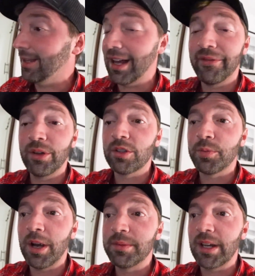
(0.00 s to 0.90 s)
lot of
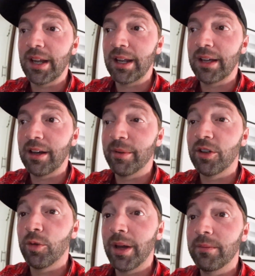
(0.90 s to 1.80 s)
videos prepped, and
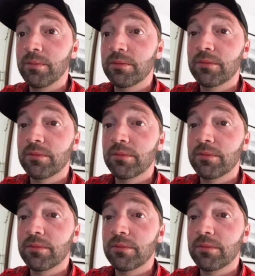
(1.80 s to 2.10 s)
I'm going to go to bed.